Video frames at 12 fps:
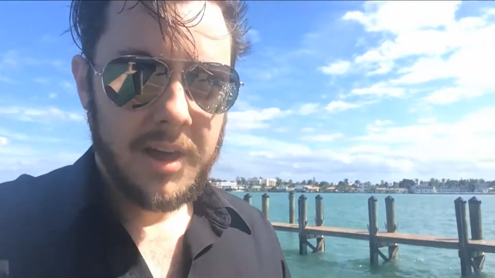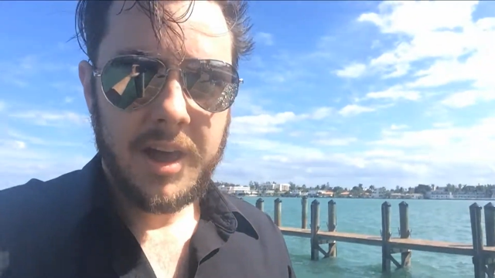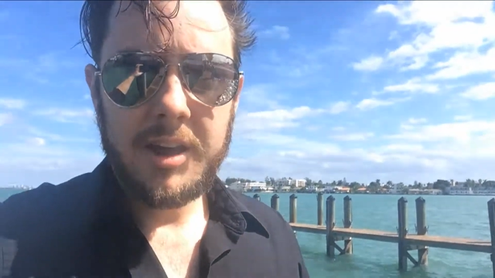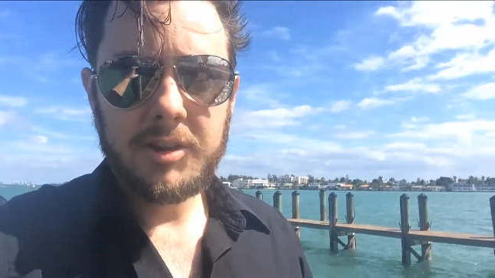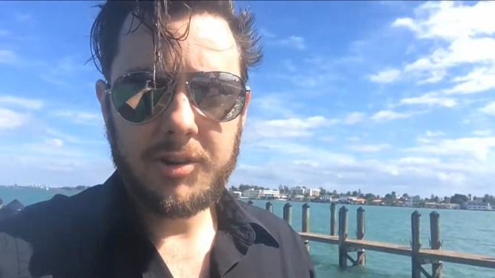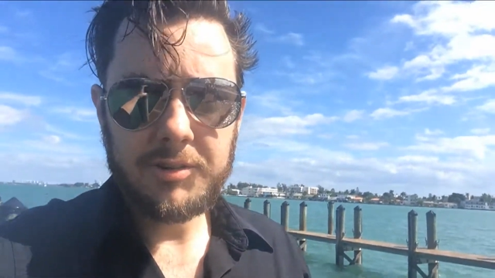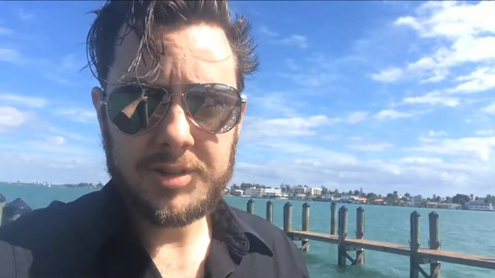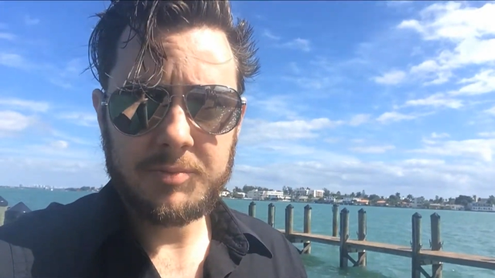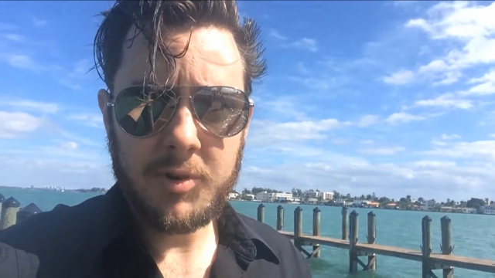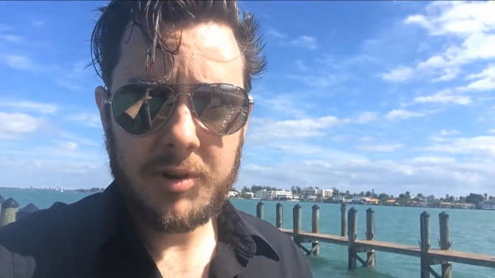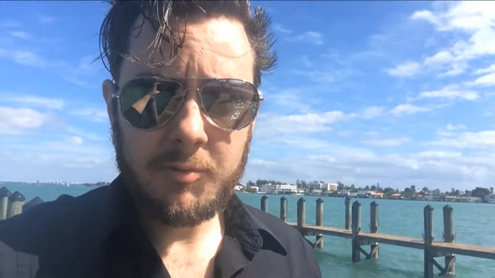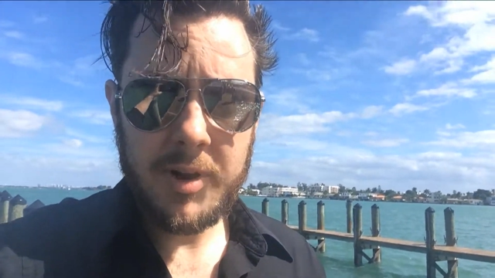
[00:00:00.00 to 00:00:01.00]
And I want to be
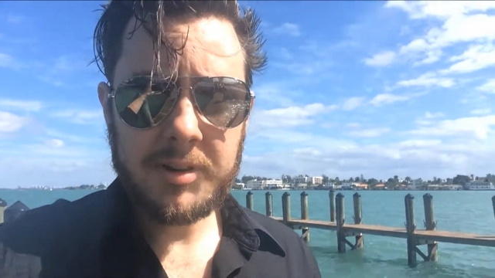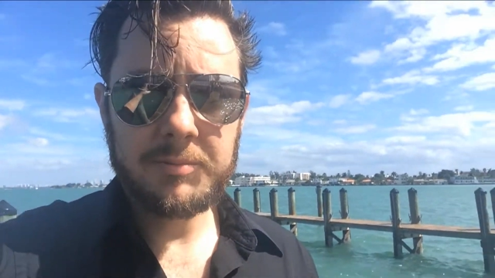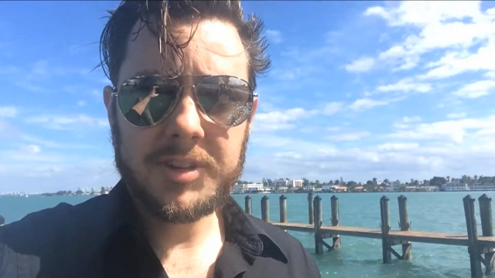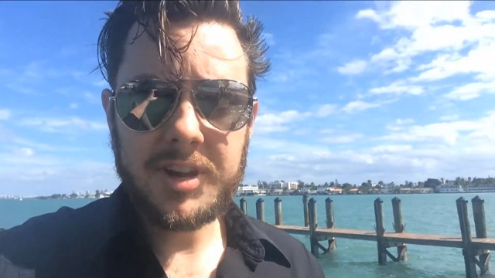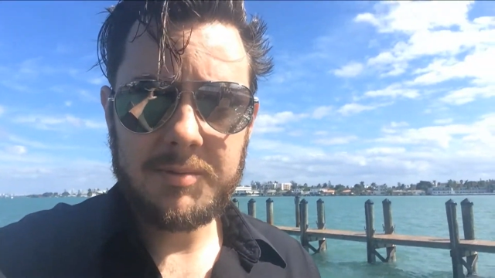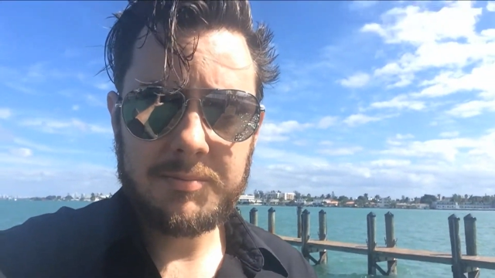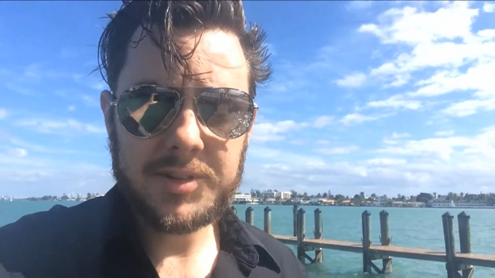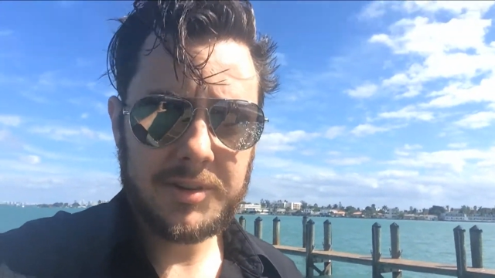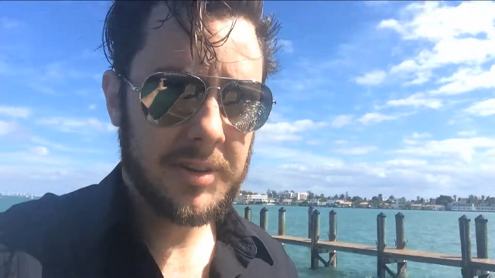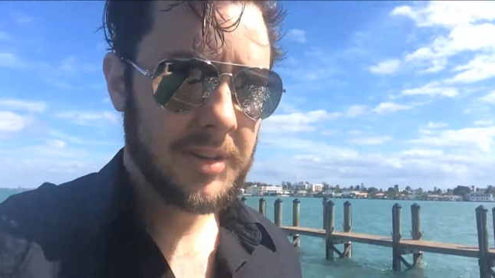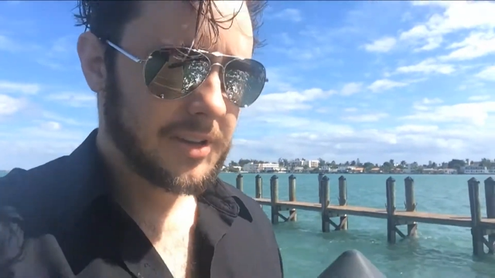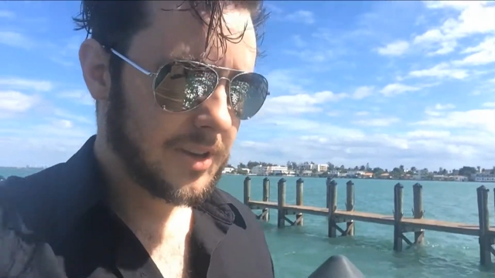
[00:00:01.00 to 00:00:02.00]
really honest
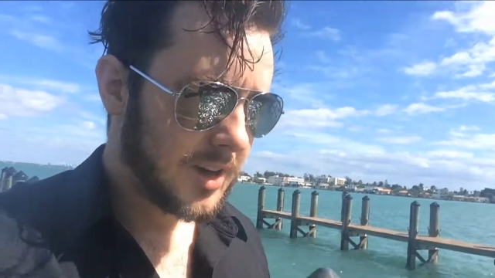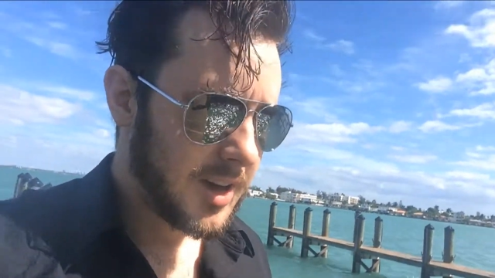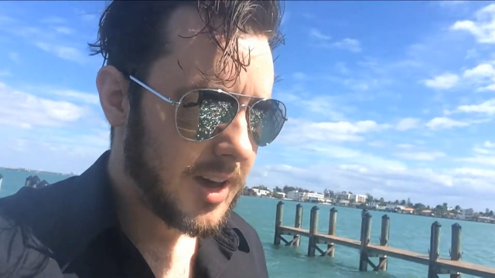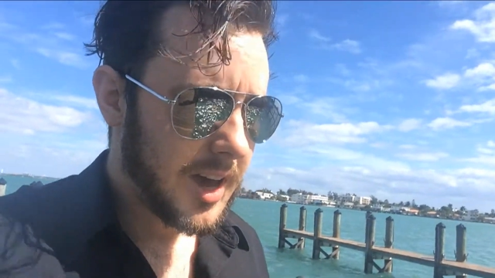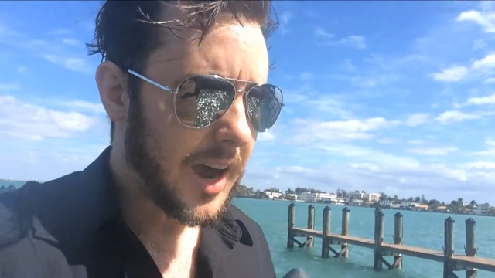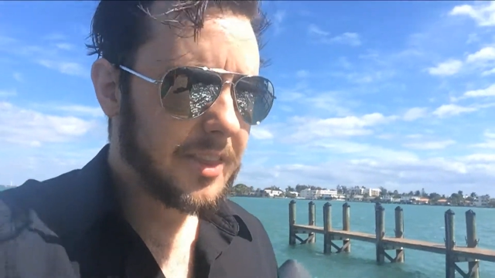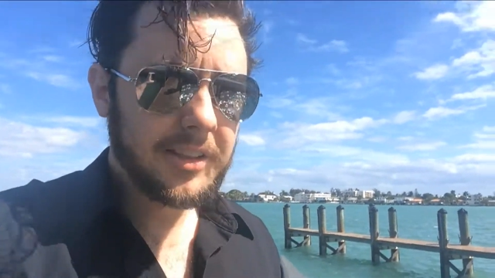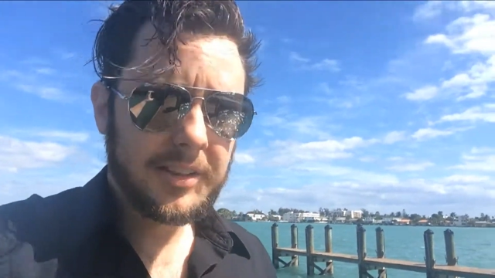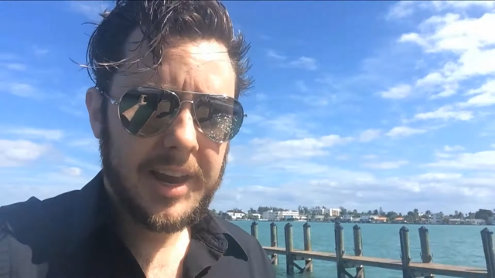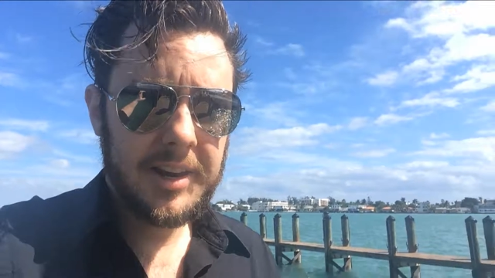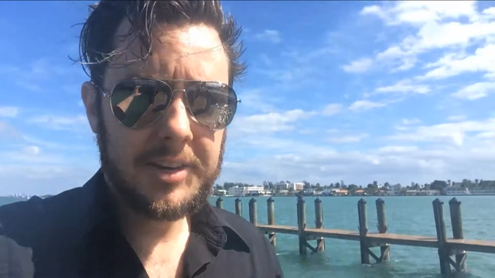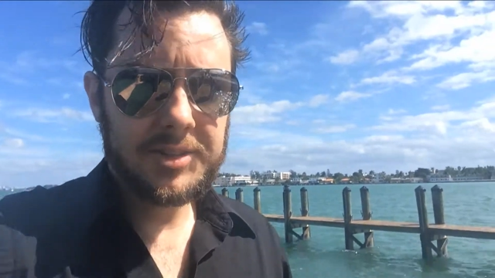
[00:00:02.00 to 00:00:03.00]
here, even though it's
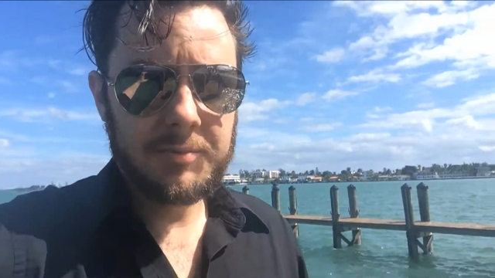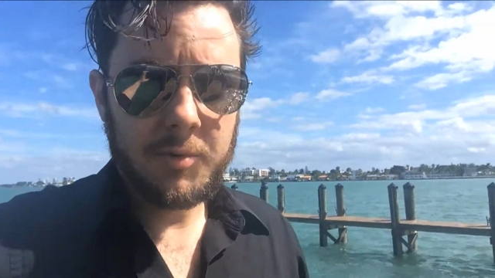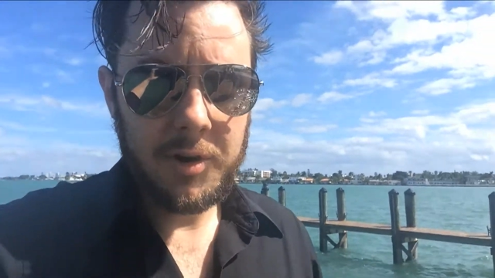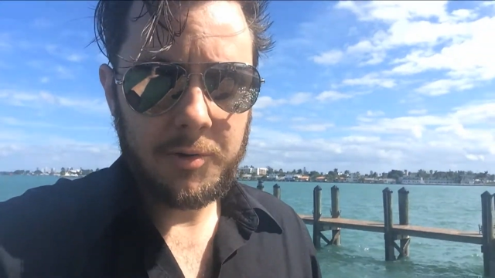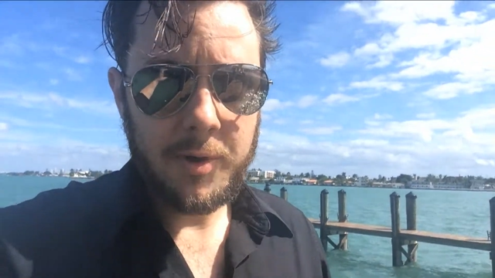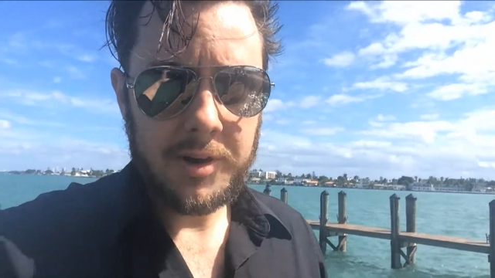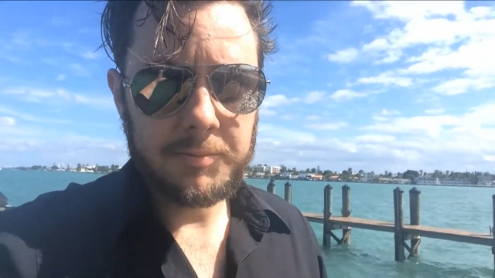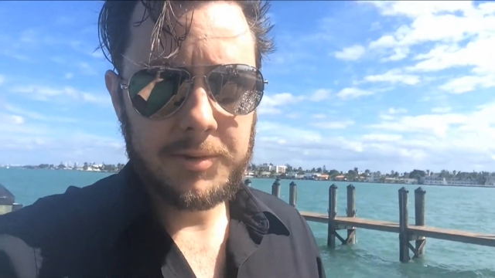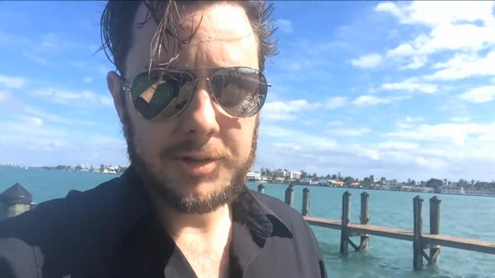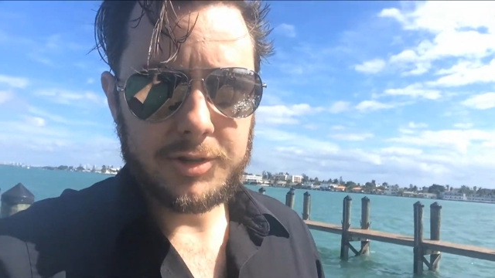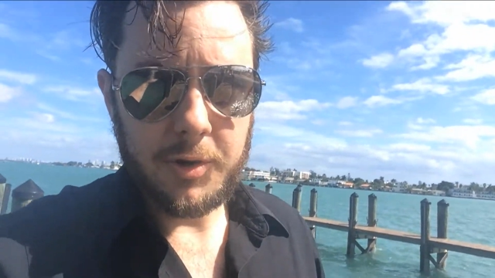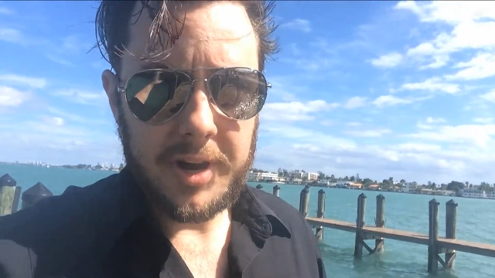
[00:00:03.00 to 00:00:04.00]
probably going to make
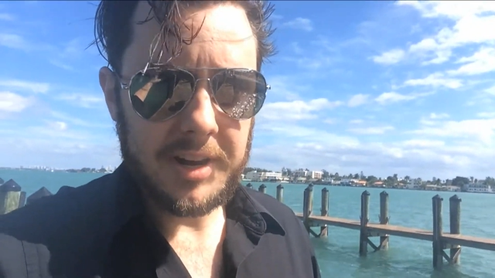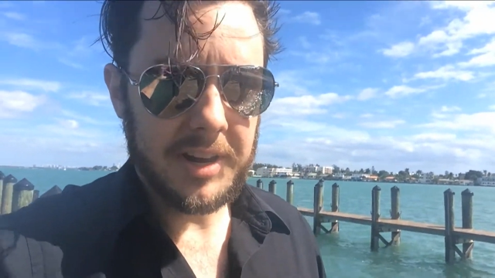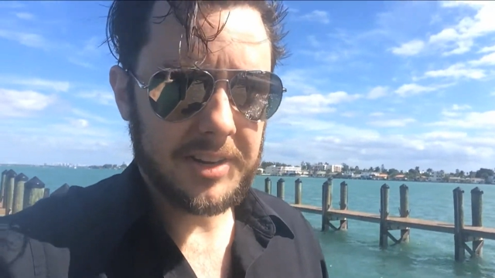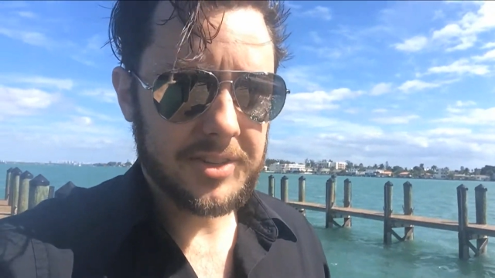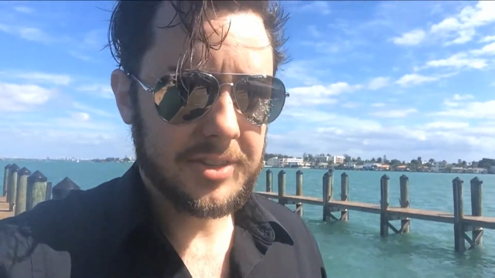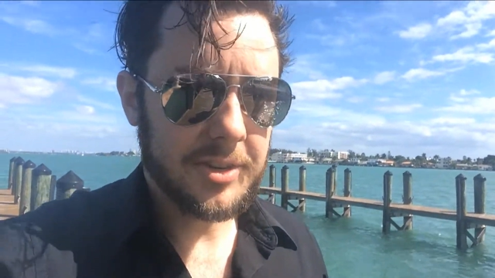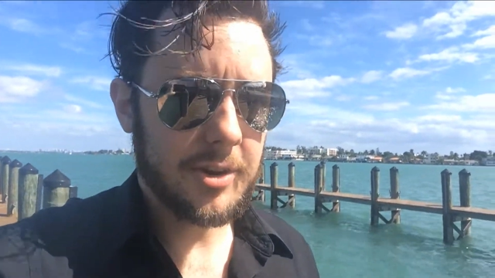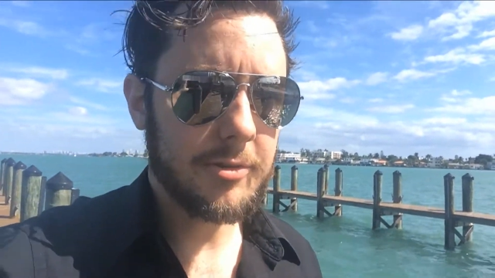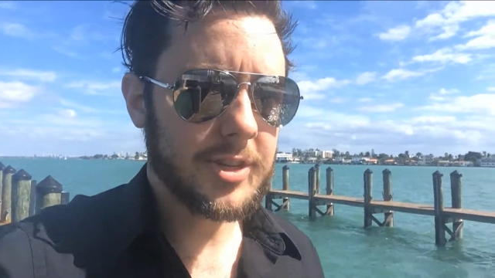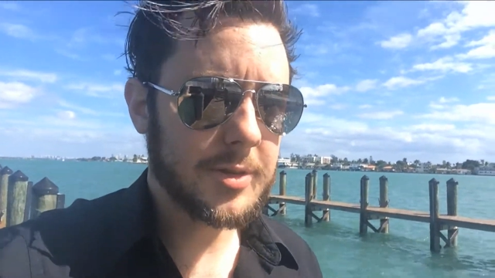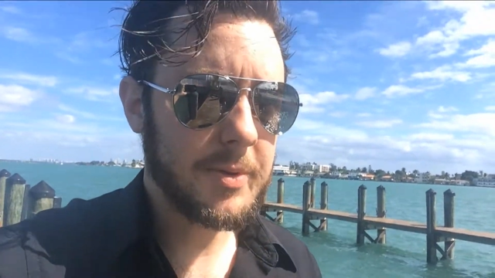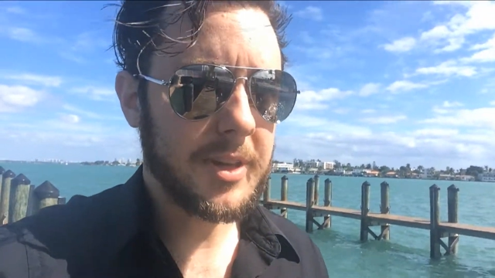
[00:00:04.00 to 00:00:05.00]
some people
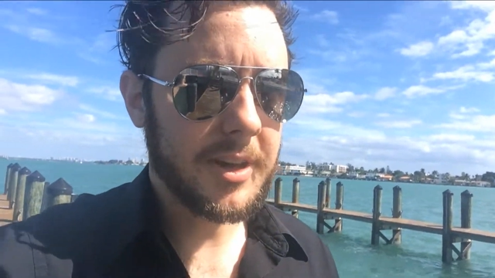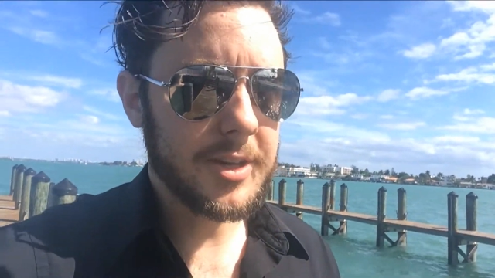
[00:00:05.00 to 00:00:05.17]
mad.